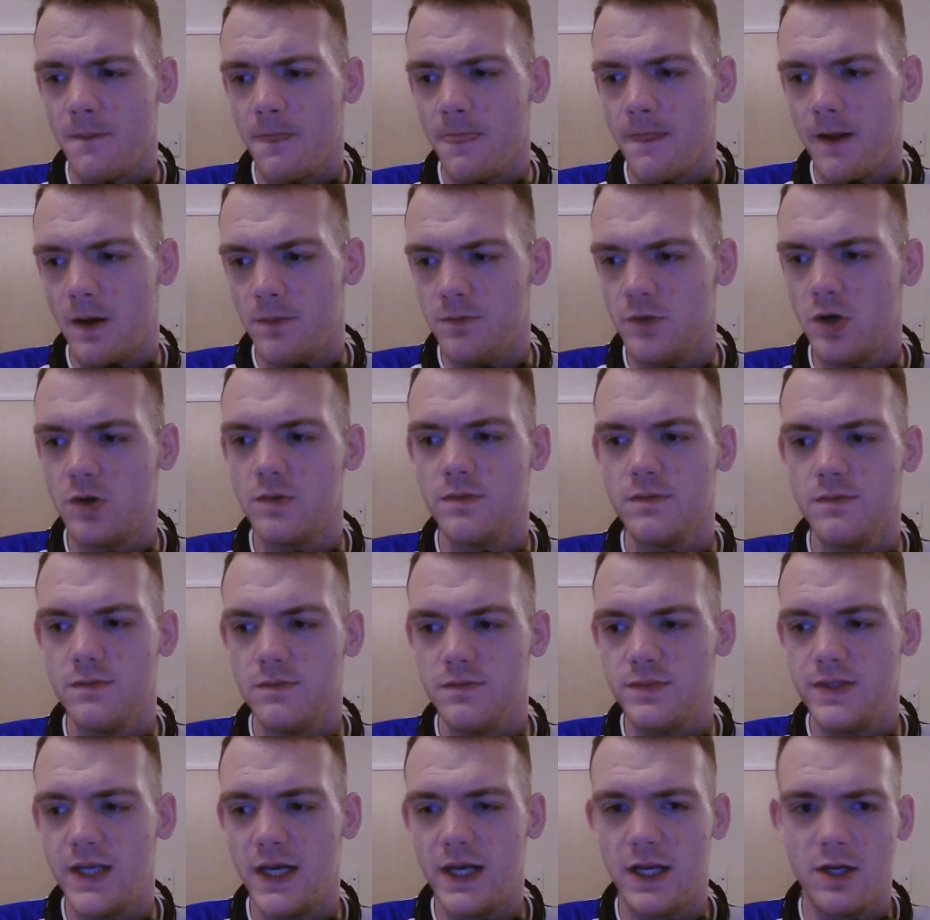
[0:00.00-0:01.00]
I'm not
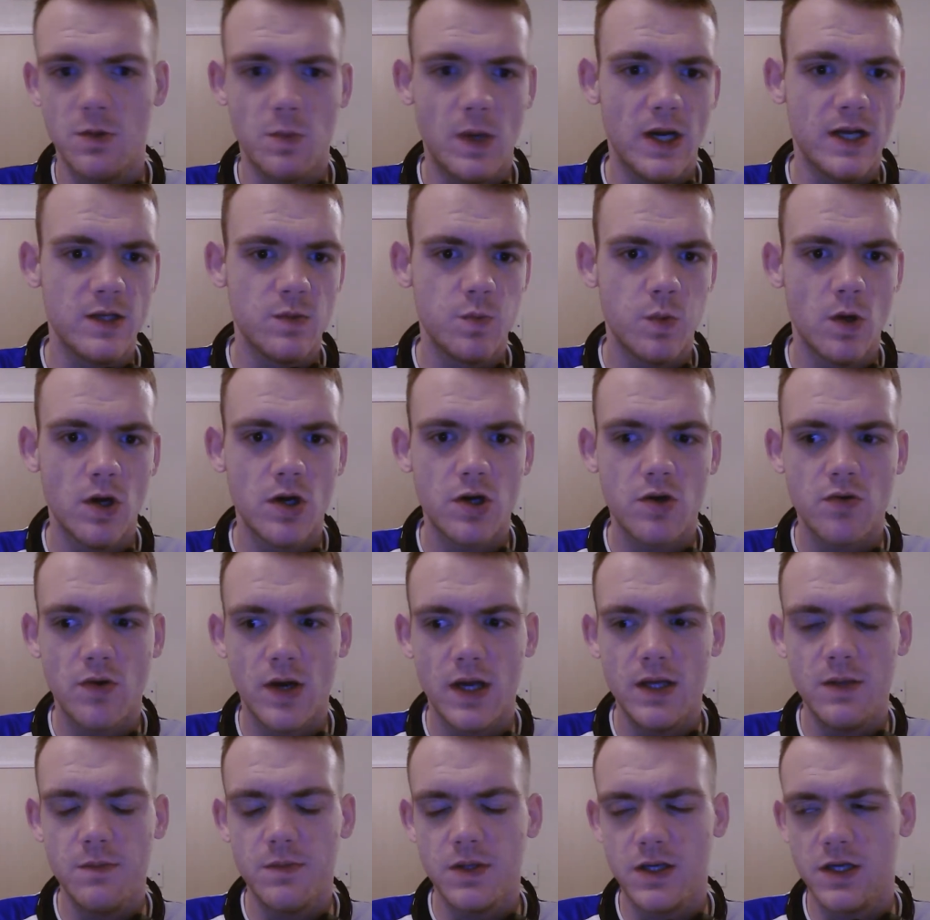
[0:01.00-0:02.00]
taking away his work
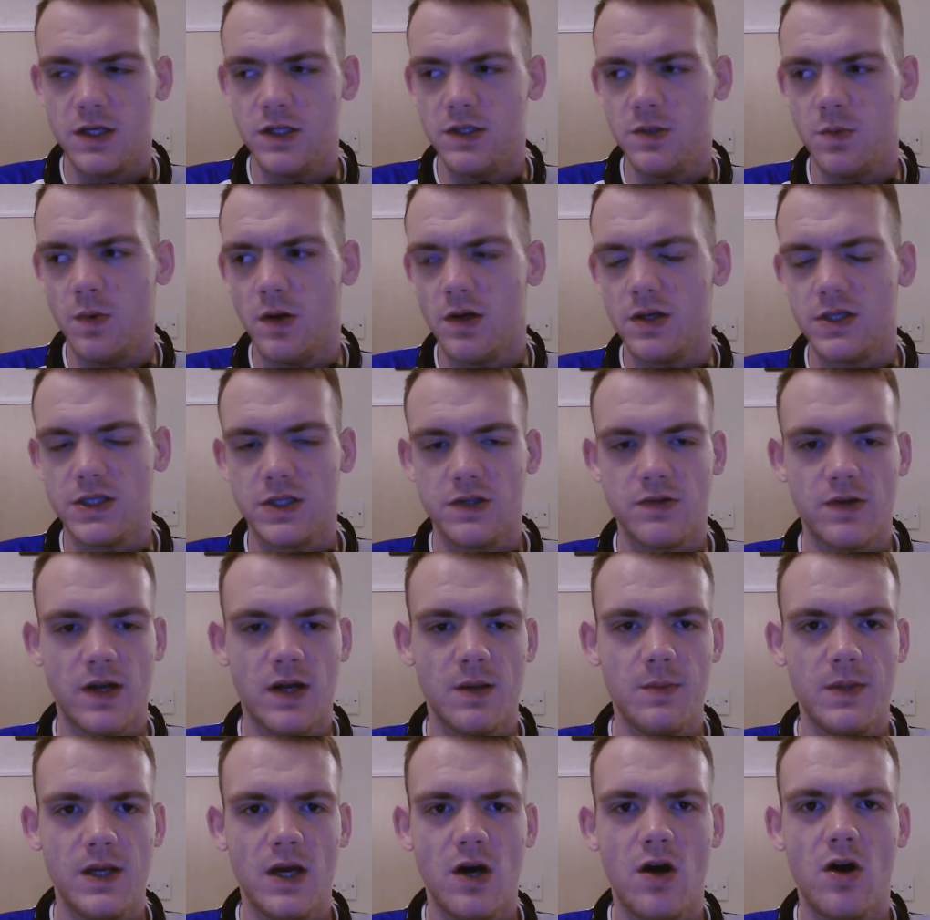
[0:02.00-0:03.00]
rate because he works
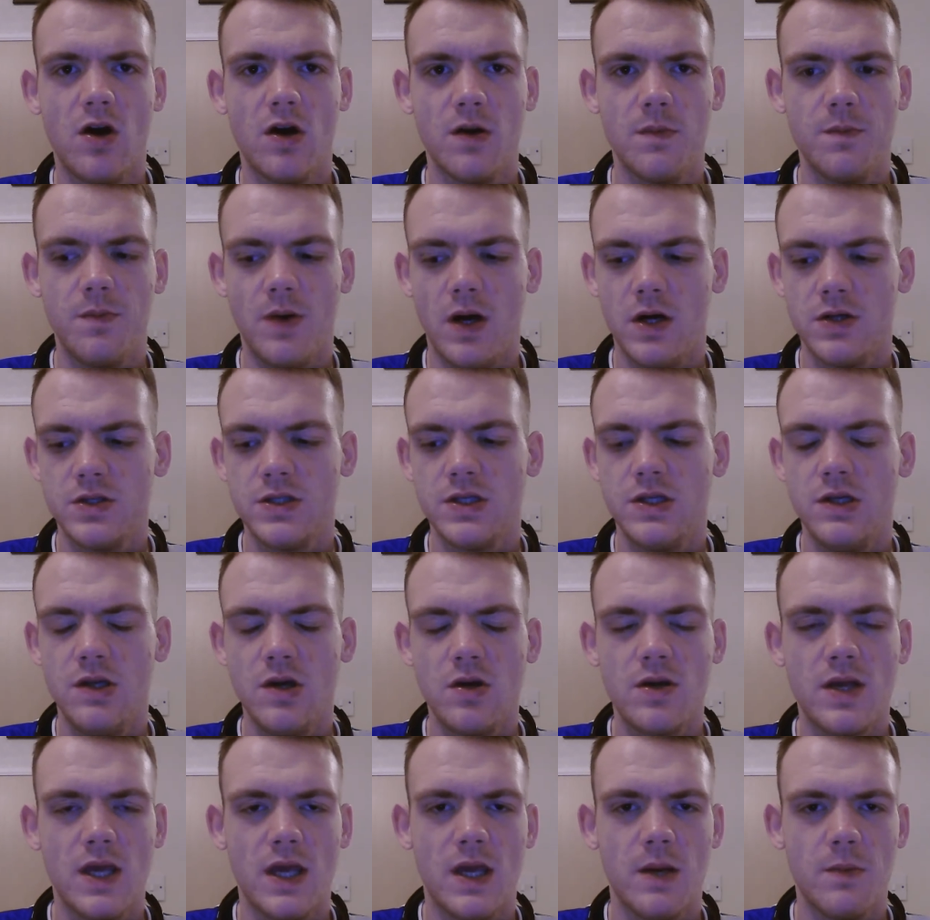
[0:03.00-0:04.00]
incredibly hard, but I just
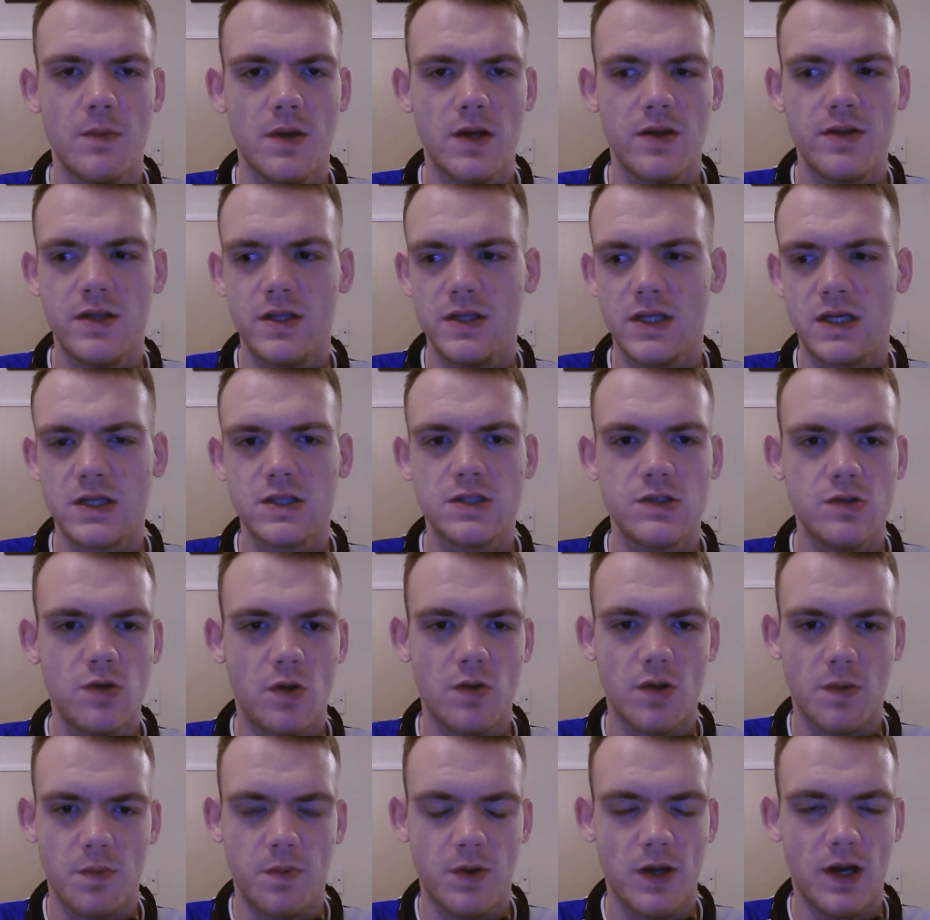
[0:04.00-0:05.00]
look at him and I think that's not
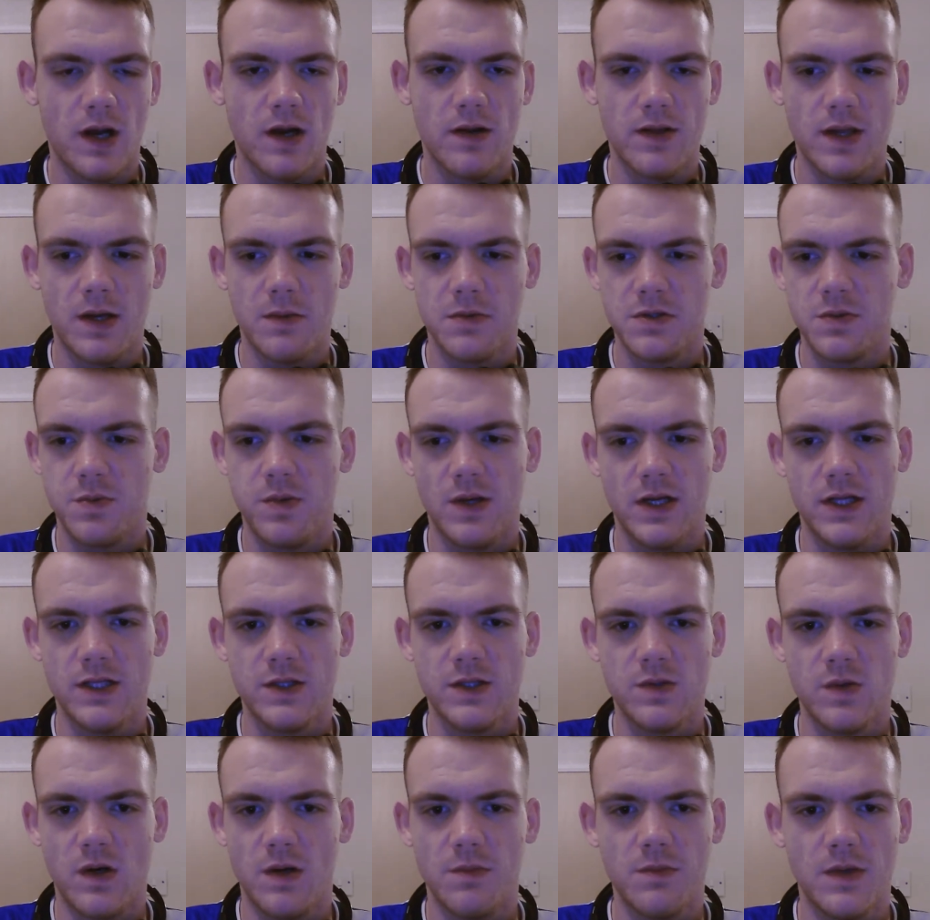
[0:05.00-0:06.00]
the player that was playing
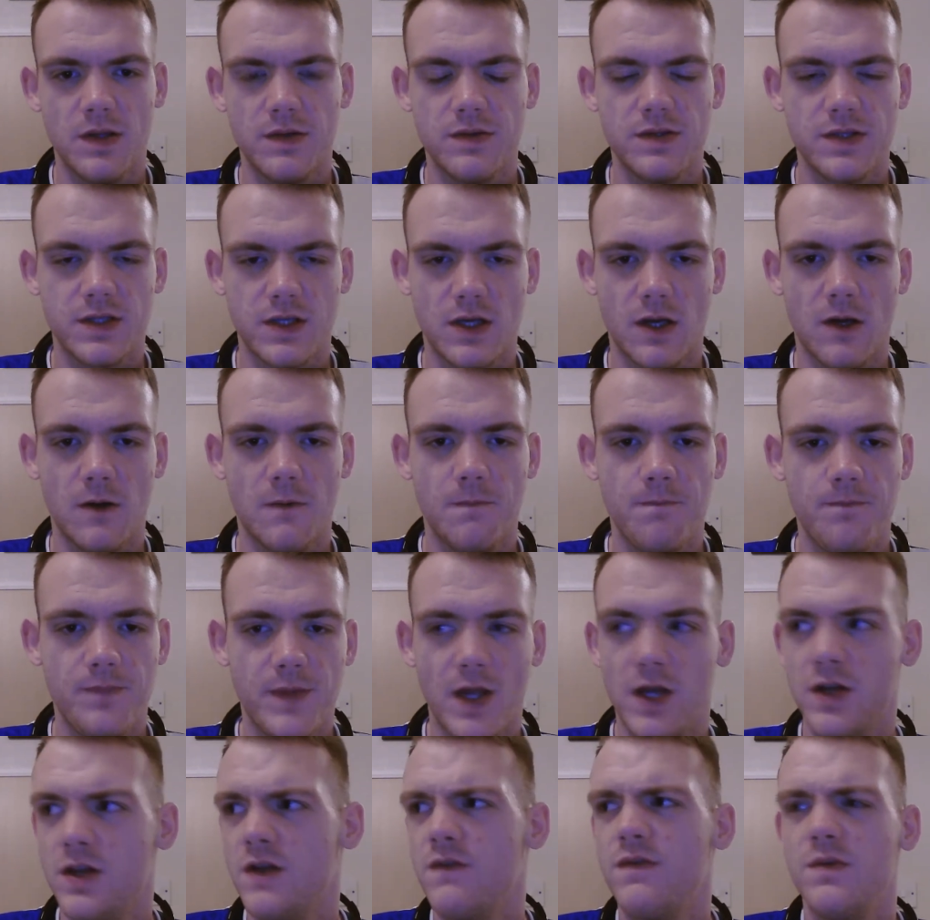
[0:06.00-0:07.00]
12 months ago. I
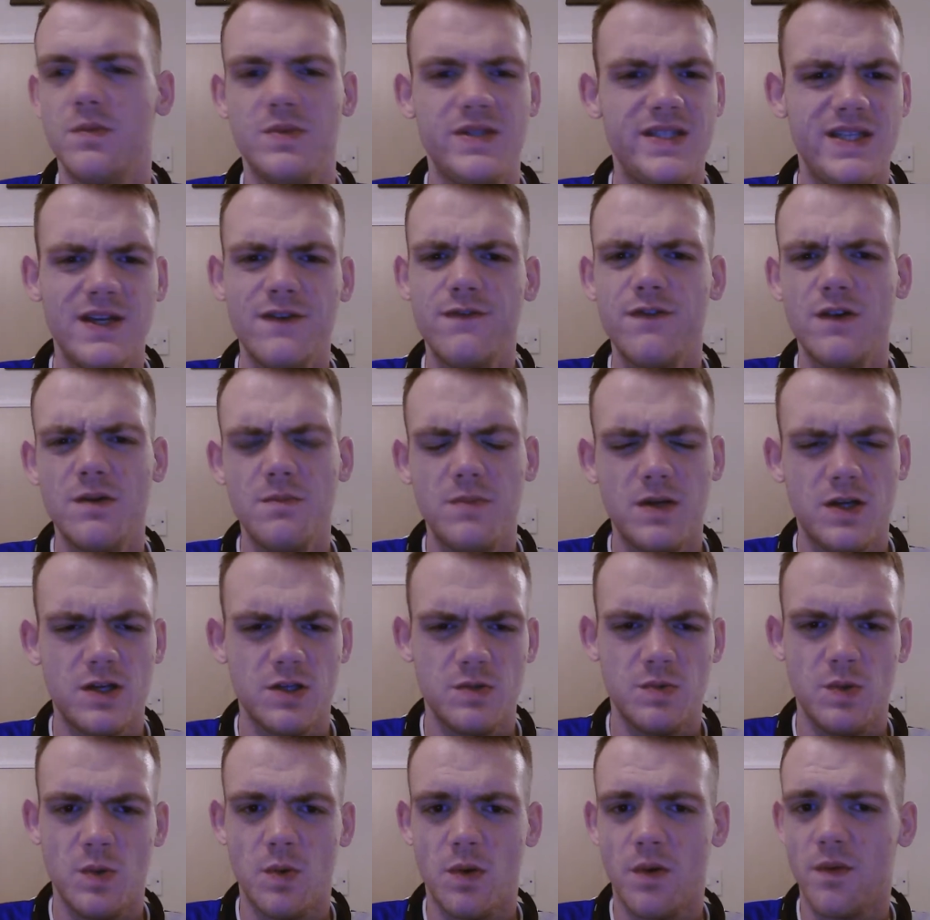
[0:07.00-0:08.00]
don't know if it was different because
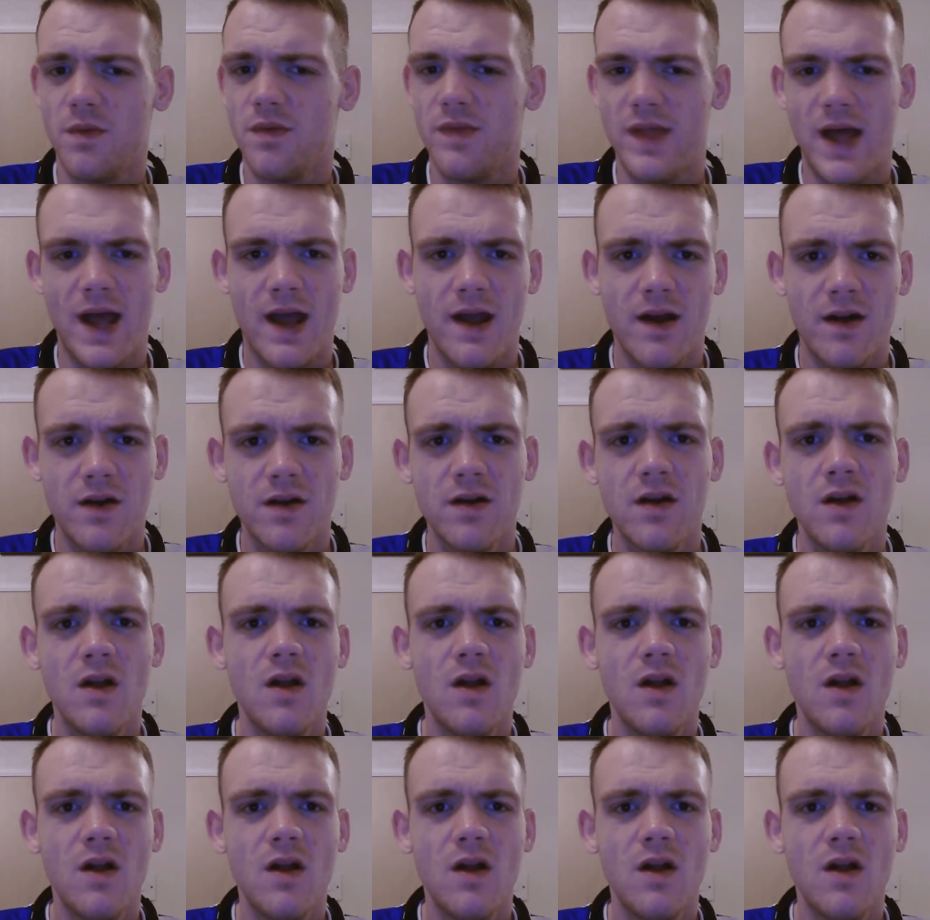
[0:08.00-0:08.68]
we weren't there